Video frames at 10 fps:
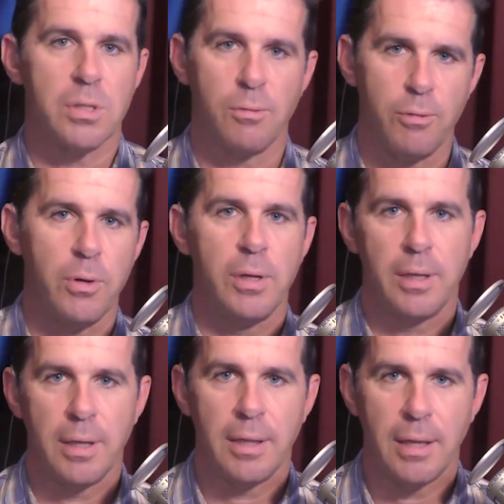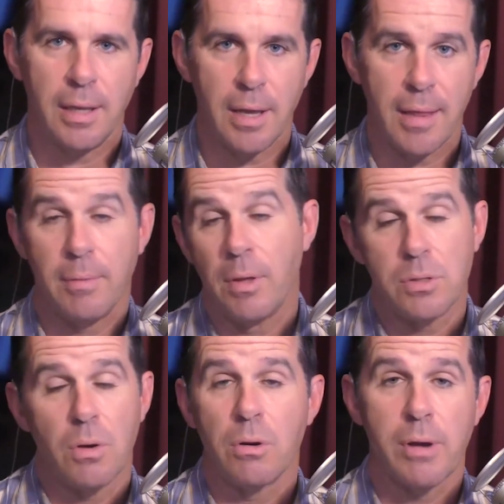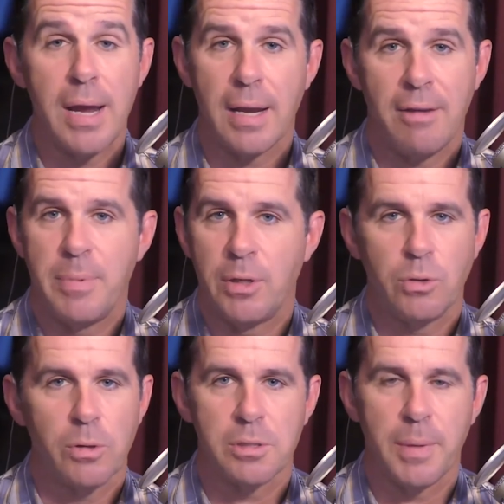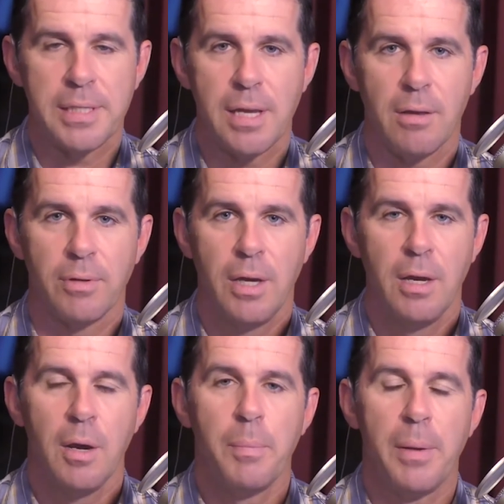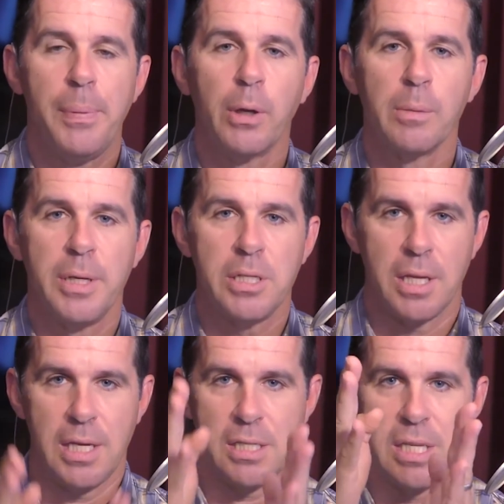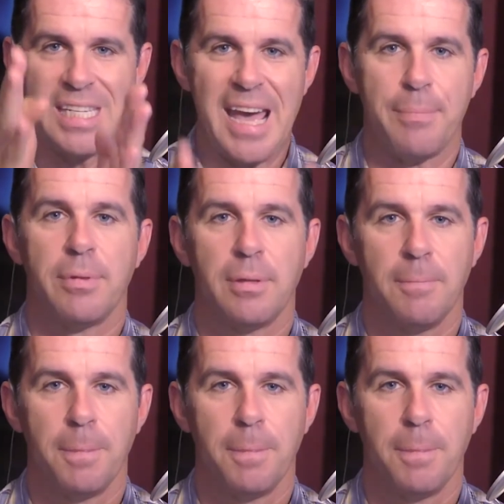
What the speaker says: It's the food, and those are all great. I've been a tourist myself, but a pilgrimage is the depth.